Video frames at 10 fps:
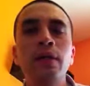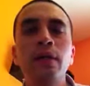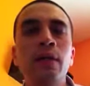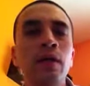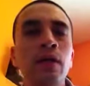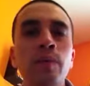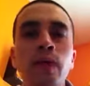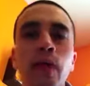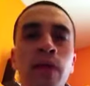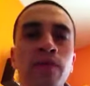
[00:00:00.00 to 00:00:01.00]
A
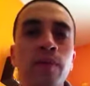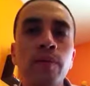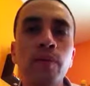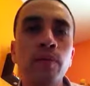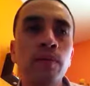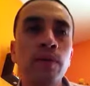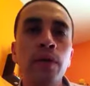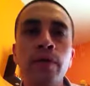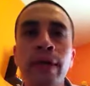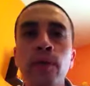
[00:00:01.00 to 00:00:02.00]
lot of them,
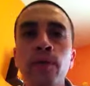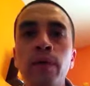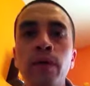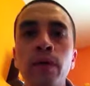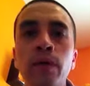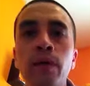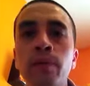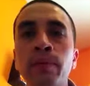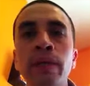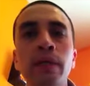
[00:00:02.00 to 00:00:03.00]
ain't really
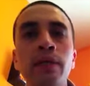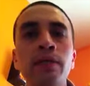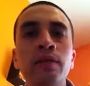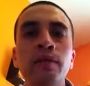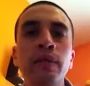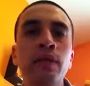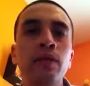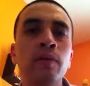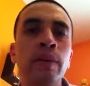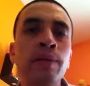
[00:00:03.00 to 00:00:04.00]
appealing to me,
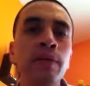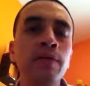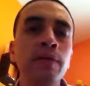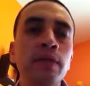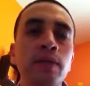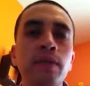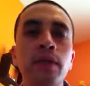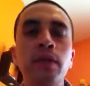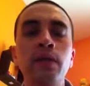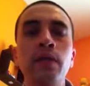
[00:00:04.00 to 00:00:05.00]
or maybe even some of
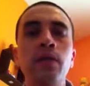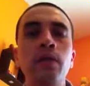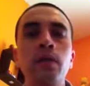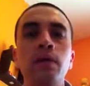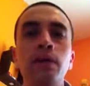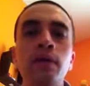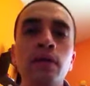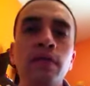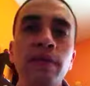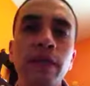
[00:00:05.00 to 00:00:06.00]
the
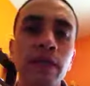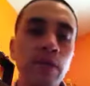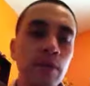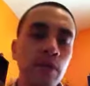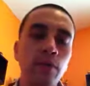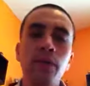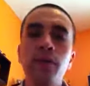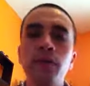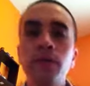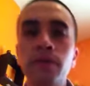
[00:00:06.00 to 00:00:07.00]
stuff that's out there, or
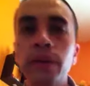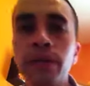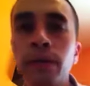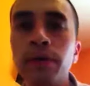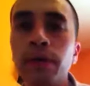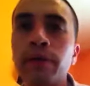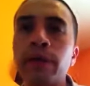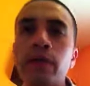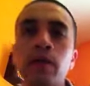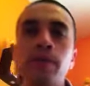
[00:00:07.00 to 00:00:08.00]
the children that's out there right now.